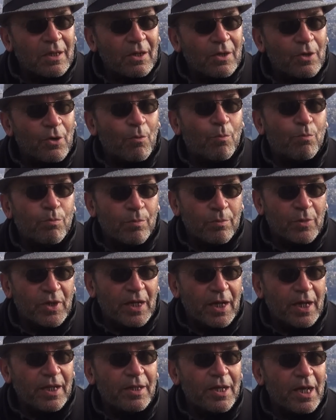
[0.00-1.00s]

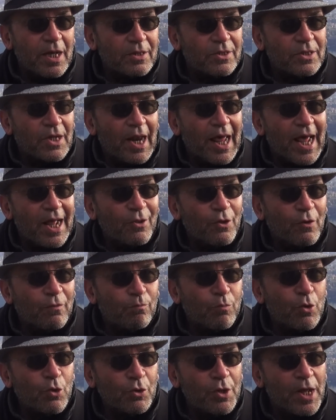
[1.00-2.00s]
India is the land
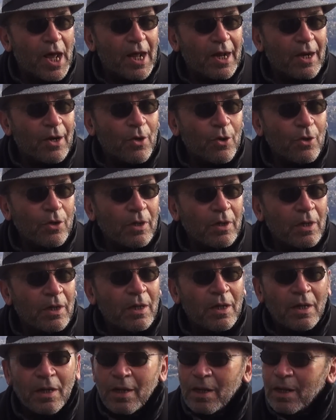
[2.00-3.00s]
of Buddha,
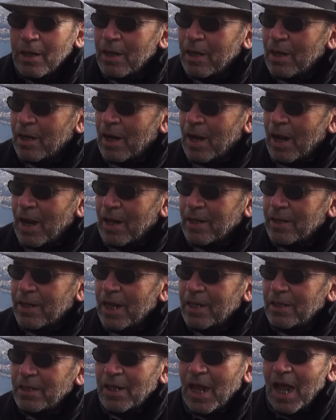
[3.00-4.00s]
At
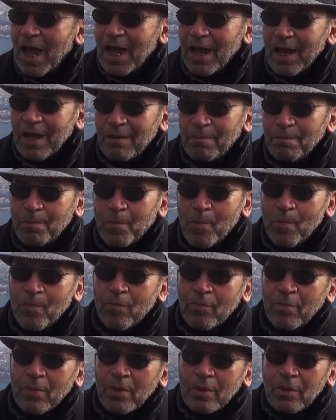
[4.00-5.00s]
that time,
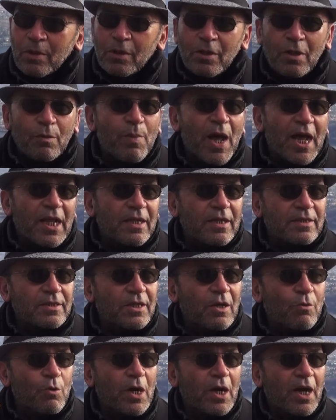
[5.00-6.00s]
the
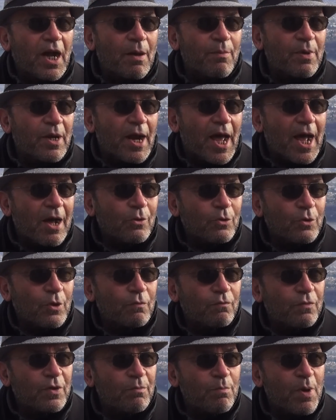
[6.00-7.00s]
Tibetans, they were coming out
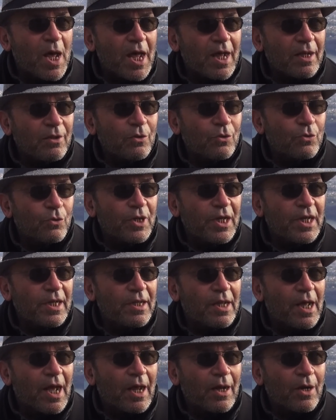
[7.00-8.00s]
of Tibet to
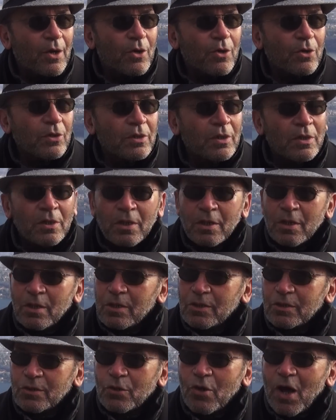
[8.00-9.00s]
India,
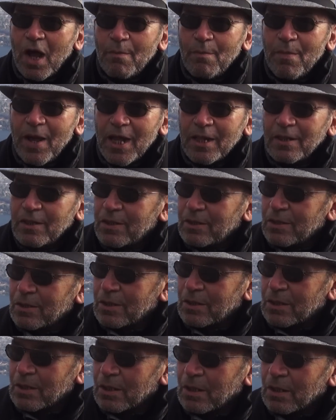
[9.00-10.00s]
So I met
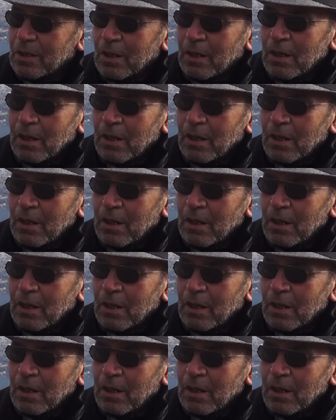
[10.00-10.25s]
the